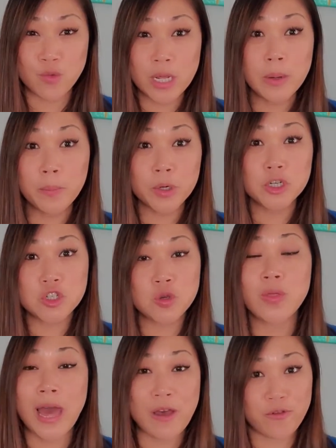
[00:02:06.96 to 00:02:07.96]
reimburse
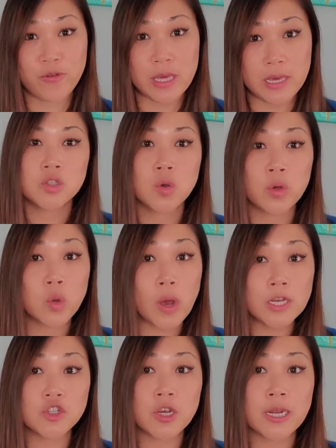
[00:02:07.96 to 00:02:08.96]
you that fee. So with
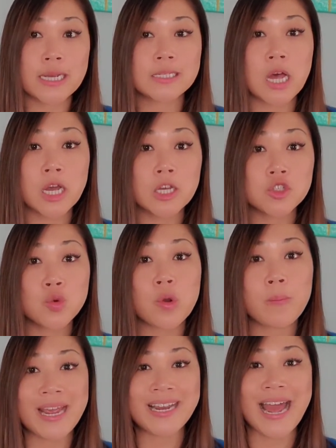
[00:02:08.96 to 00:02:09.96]
Questrade, as long as you
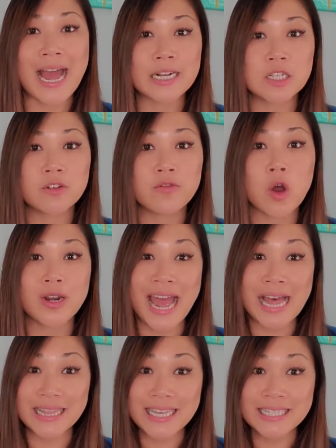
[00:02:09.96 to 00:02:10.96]
remain active on
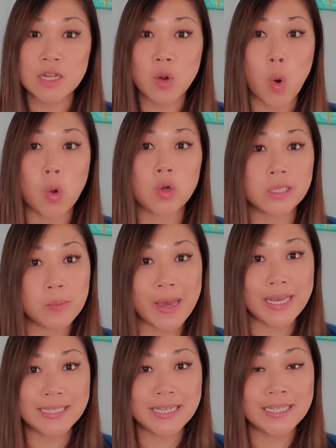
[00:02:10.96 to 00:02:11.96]
at least a quarterly
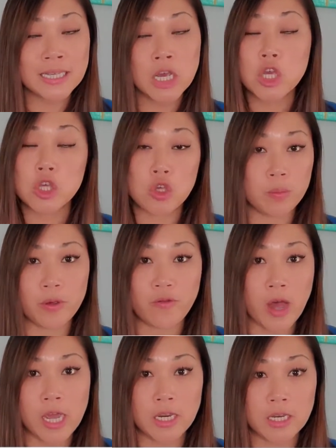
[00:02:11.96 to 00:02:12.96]
basis, you'll be
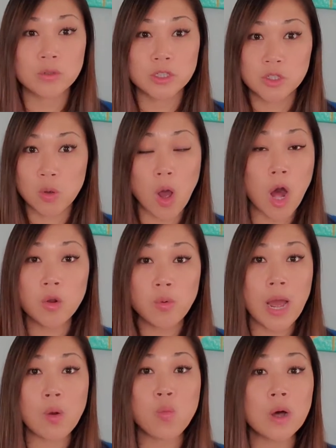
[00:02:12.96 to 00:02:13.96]
fine. So all
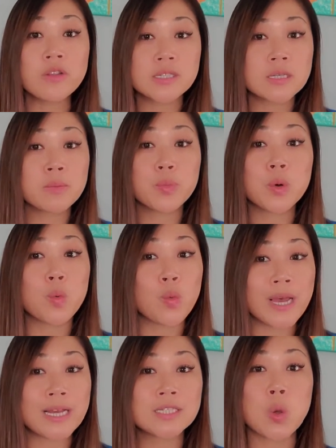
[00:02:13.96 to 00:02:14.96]
around, Wealthsimple
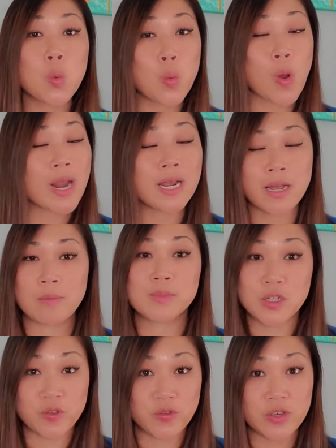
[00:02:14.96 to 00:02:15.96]
wins when it
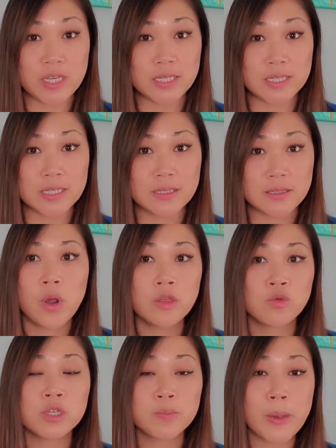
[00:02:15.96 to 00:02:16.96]
comes to fees.
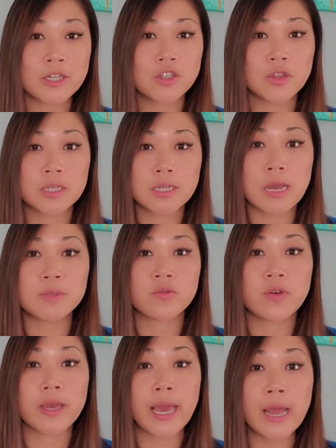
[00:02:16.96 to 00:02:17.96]
With respect to the types
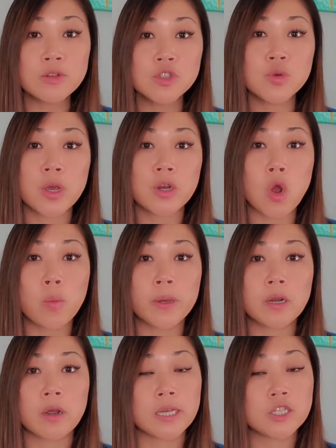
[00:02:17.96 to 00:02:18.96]
of accounts you can
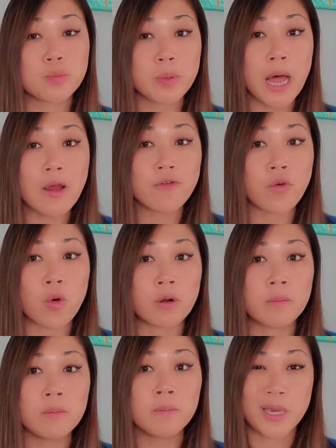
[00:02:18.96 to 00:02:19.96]
open on each
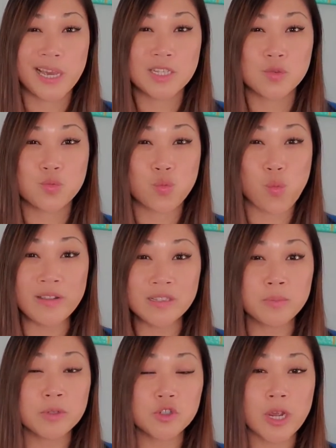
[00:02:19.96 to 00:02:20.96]
platform, because
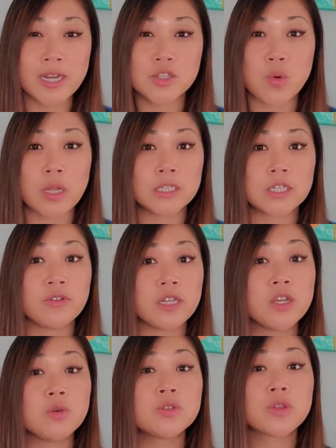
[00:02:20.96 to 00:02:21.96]
Wealthsimple Trade is
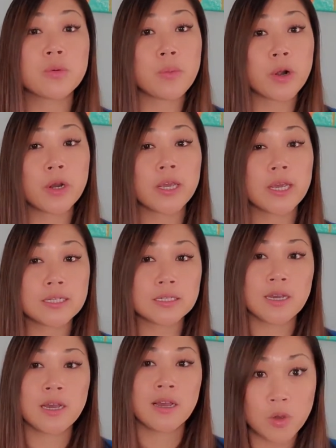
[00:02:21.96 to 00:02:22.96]
relatively new to the
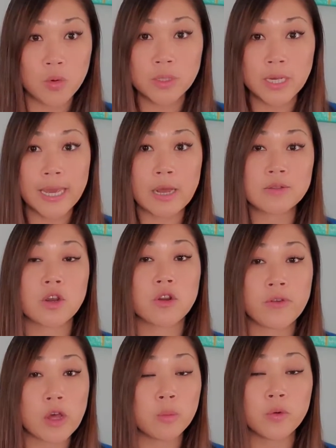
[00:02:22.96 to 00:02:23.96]
market, the only accounts that are
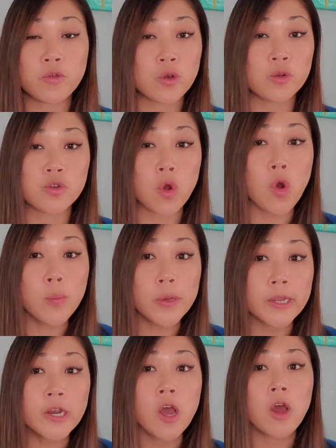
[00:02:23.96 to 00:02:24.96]
available for you to
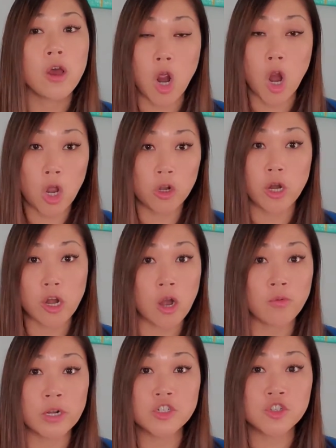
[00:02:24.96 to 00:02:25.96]
open are
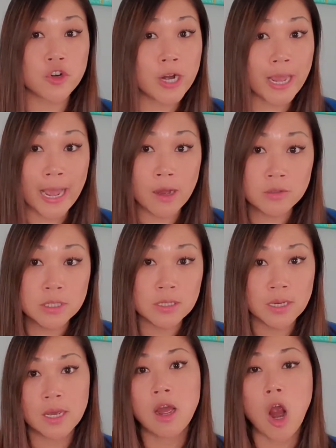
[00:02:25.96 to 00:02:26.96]
non-registered
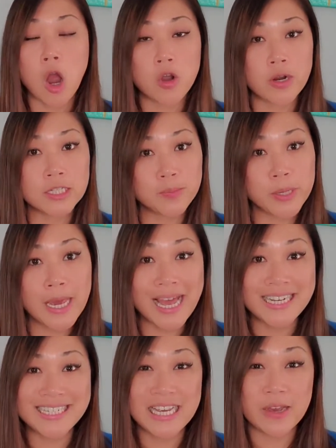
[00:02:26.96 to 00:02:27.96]
accounts, RSP,
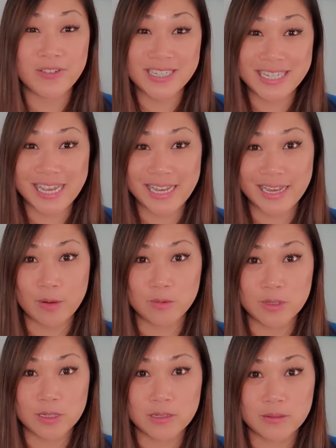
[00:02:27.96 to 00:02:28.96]
and TFSA
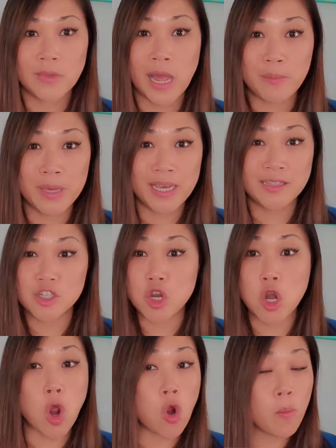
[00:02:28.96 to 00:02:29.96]
accounts. That means
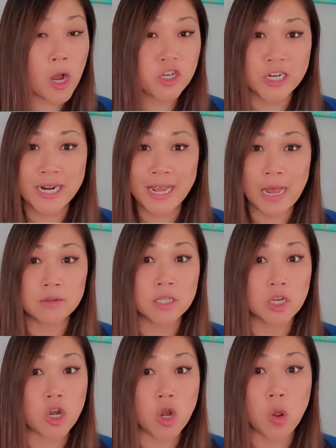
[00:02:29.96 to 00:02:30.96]
no margin
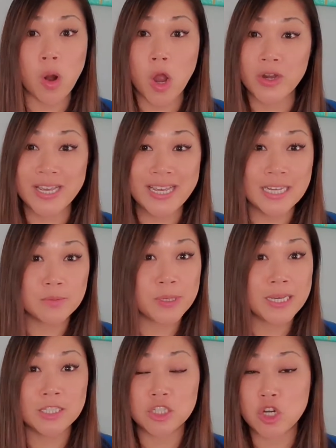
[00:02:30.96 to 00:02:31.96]
accounts, no
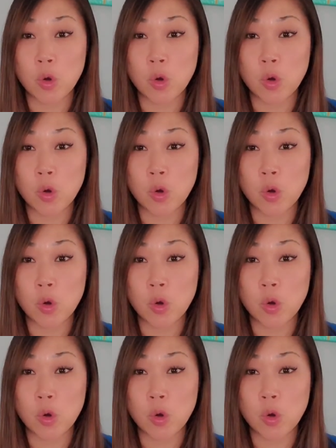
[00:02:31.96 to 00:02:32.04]
RESPs, no